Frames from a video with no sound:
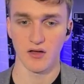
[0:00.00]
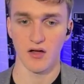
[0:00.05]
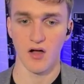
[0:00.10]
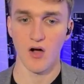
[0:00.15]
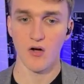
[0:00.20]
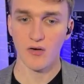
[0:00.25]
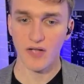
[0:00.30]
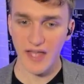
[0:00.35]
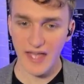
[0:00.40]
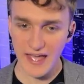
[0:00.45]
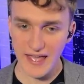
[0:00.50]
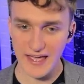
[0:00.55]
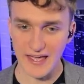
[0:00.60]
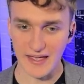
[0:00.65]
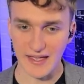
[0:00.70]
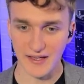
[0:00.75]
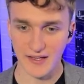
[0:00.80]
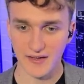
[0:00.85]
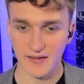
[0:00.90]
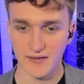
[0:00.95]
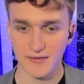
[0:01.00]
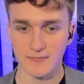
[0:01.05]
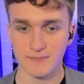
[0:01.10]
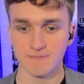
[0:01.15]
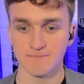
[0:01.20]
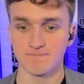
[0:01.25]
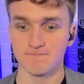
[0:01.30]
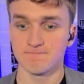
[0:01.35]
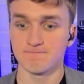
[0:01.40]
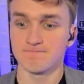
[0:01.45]
Okay,
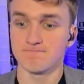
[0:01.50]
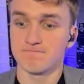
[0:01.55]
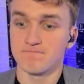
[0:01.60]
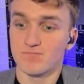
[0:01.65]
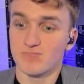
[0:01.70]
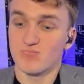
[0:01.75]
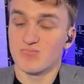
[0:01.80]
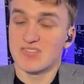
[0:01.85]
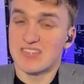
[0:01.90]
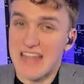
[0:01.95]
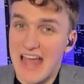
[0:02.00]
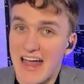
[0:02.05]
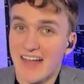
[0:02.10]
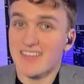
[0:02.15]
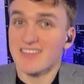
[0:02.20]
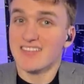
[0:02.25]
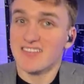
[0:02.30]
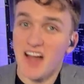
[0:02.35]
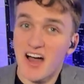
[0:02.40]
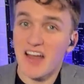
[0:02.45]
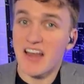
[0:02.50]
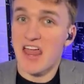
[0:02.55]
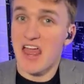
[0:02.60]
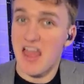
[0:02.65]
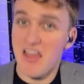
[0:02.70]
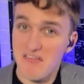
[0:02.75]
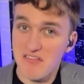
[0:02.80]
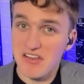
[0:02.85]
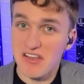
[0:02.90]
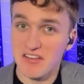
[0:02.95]
that's not
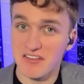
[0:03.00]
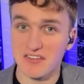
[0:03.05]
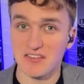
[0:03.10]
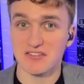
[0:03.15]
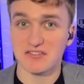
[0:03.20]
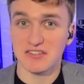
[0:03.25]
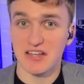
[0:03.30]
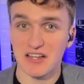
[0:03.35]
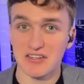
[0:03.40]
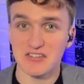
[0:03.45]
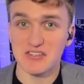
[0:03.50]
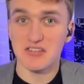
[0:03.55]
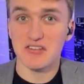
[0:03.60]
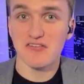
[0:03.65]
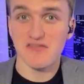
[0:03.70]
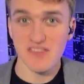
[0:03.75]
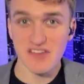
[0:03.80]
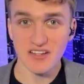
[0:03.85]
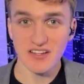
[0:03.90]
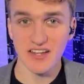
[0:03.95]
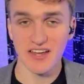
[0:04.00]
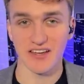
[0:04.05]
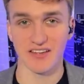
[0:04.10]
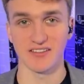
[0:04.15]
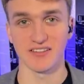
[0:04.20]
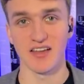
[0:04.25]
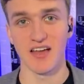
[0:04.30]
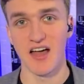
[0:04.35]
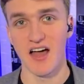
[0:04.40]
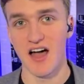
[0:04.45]
evidence. That's your
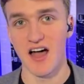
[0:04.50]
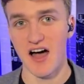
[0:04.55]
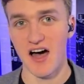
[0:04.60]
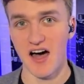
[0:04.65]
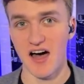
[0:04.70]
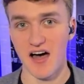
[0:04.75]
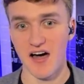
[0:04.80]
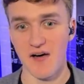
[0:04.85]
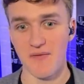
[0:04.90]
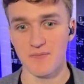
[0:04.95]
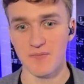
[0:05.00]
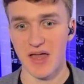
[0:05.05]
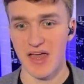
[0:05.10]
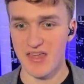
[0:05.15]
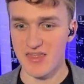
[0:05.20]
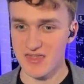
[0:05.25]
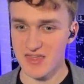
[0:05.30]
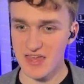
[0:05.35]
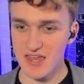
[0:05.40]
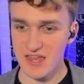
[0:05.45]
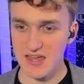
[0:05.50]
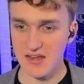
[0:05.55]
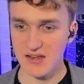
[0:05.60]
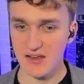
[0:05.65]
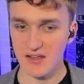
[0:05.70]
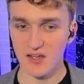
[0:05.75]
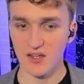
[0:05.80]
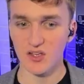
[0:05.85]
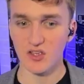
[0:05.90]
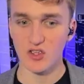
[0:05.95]
feelings. Um, and then
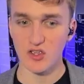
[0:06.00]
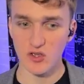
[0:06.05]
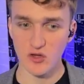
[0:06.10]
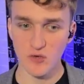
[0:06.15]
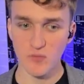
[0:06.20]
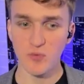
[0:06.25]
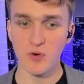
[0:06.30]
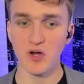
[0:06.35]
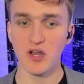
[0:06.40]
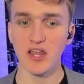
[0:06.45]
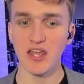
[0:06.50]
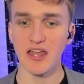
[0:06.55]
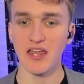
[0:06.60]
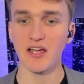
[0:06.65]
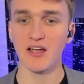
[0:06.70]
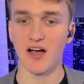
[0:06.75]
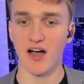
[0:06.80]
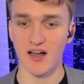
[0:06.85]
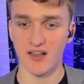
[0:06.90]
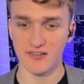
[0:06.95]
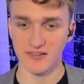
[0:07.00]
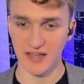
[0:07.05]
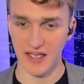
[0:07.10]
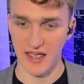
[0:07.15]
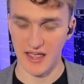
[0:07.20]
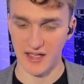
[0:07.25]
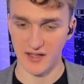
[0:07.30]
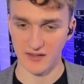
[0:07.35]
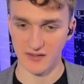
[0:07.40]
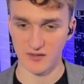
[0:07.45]
you put it in God's
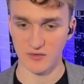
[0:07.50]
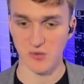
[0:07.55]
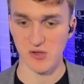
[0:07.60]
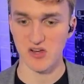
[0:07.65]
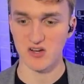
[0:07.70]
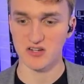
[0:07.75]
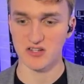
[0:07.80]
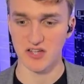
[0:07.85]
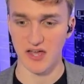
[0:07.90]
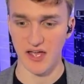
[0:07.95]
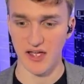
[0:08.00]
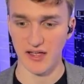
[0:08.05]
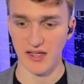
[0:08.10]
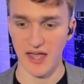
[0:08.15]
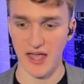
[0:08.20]
hands, is what you're saying.